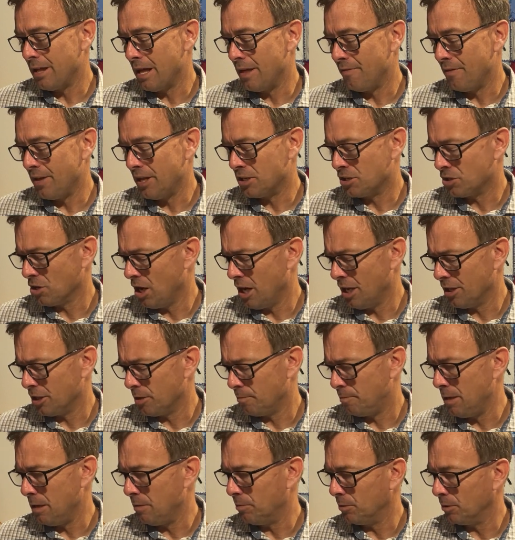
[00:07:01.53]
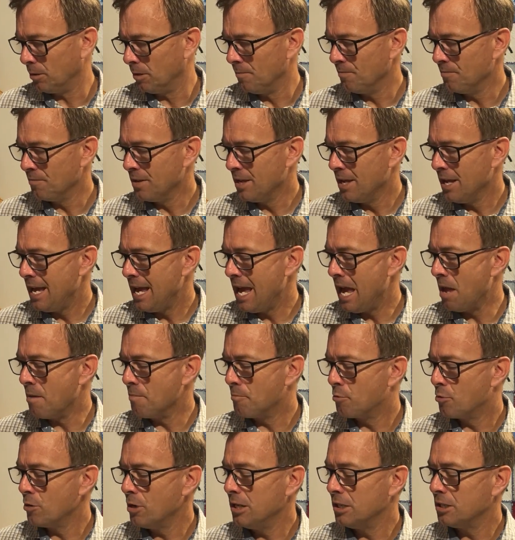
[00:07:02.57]
that they taught the people
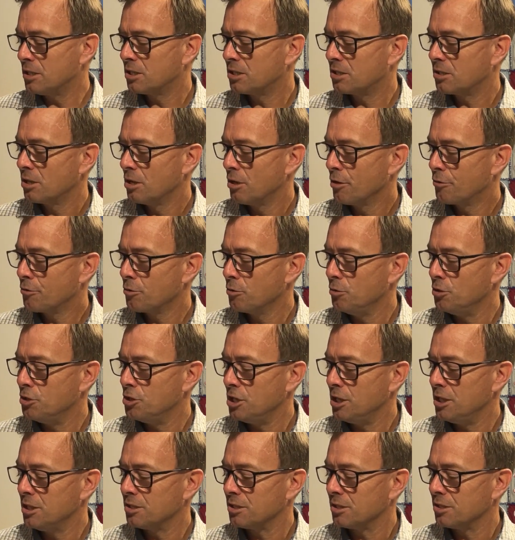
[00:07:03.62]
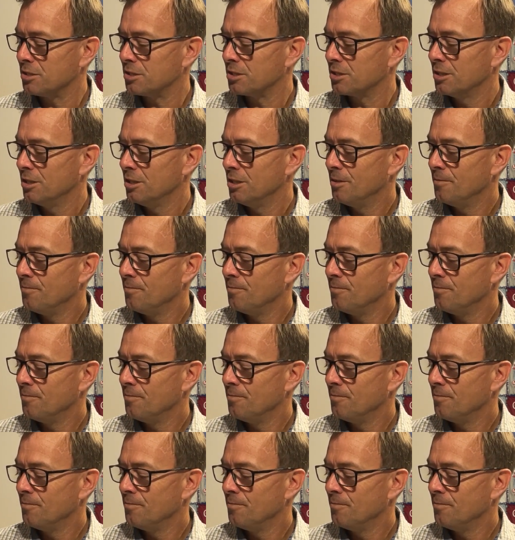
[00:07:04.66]
and preached through Jesus